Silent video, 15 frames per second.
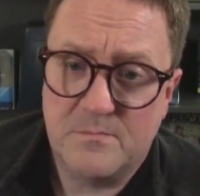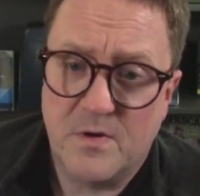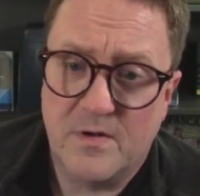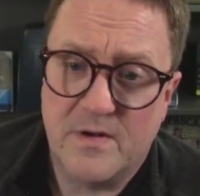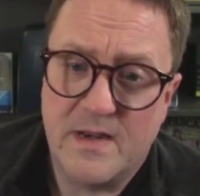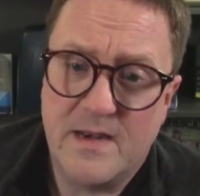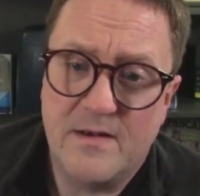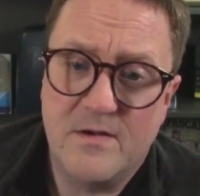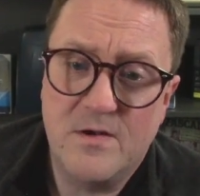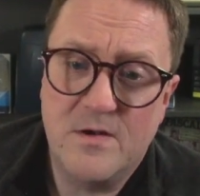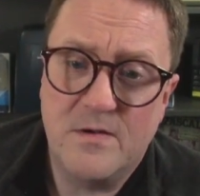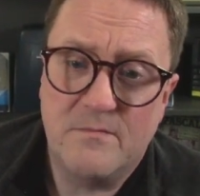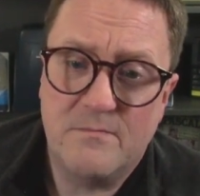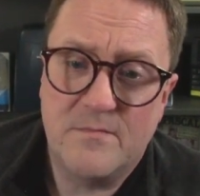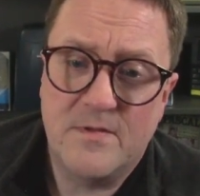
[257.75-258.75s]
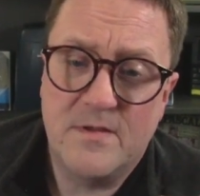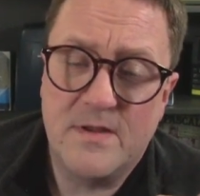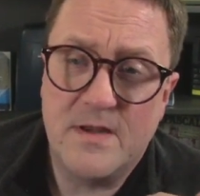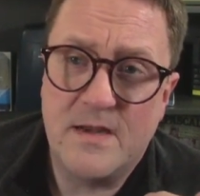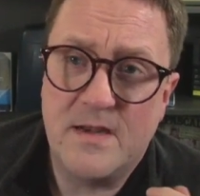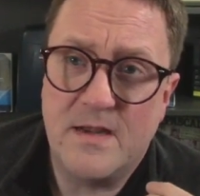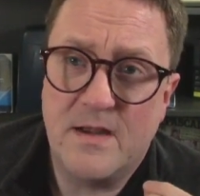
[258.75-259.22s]
But
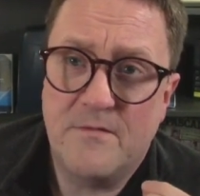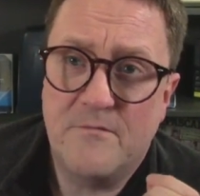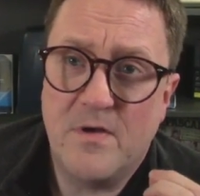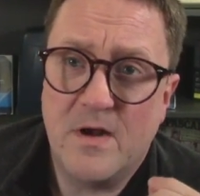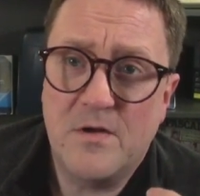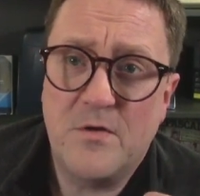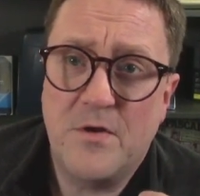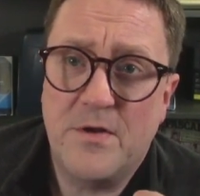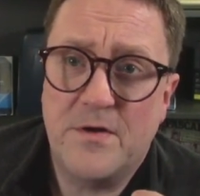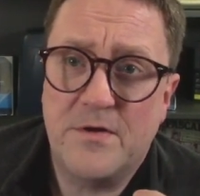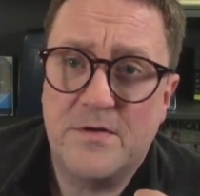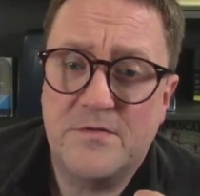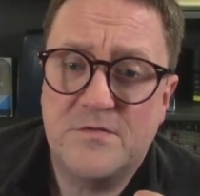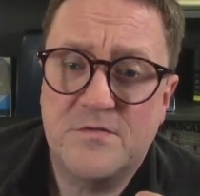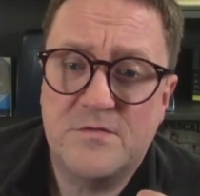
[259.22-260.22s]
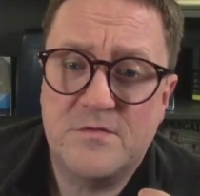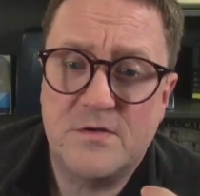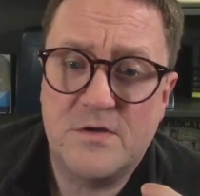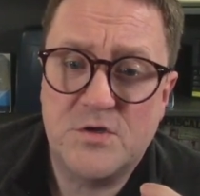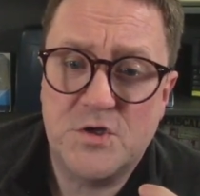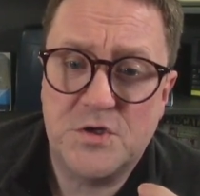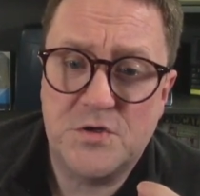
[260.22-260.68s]
the evaluator in C
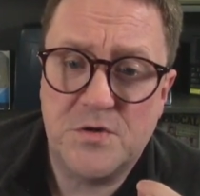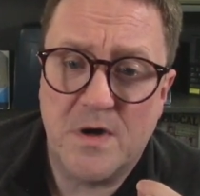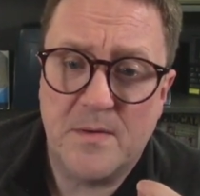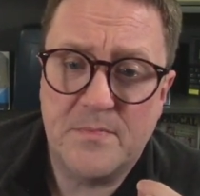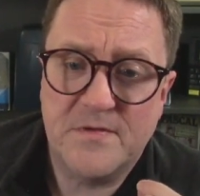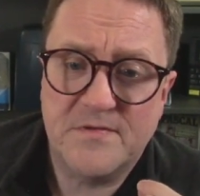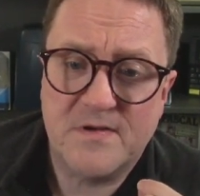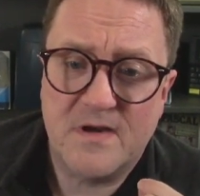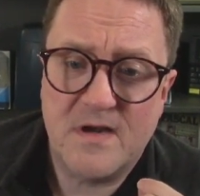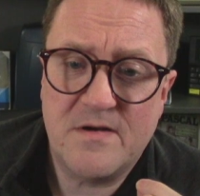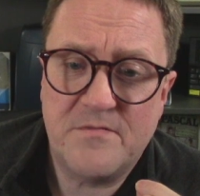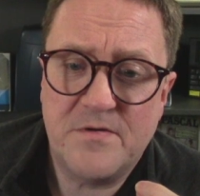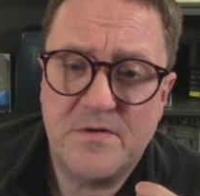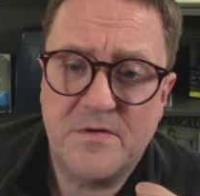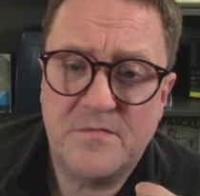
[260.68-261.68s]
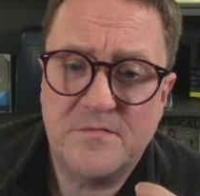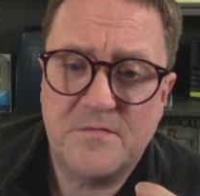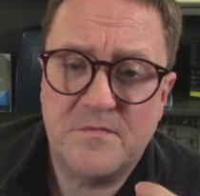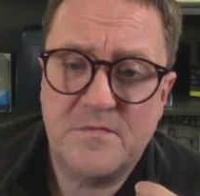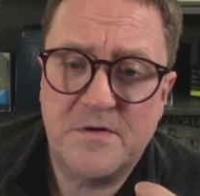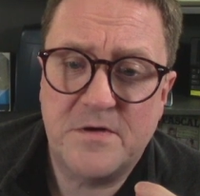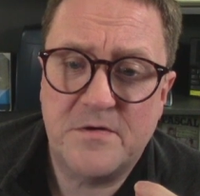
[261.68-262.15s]
Sharp is clever enough to
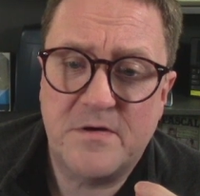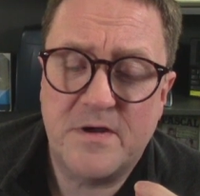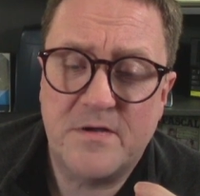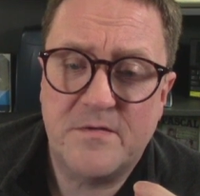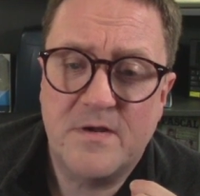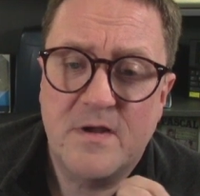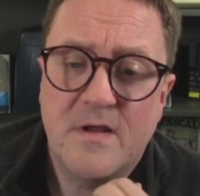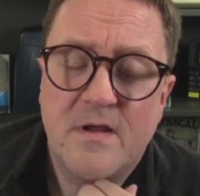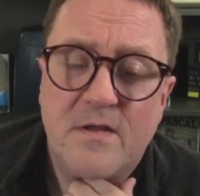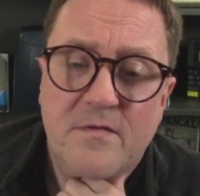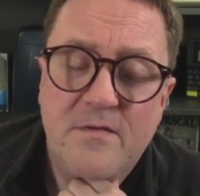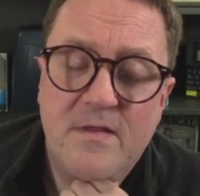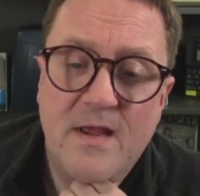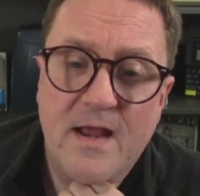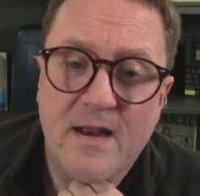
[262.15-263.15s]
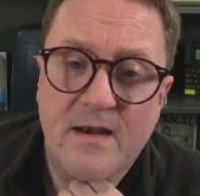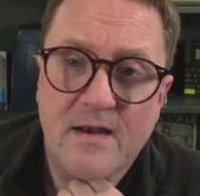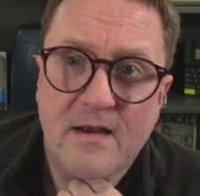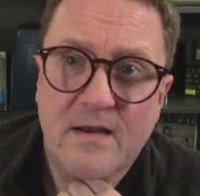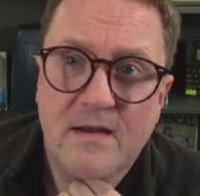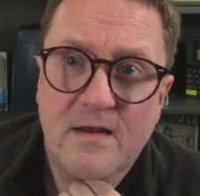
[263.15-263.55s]
figure out that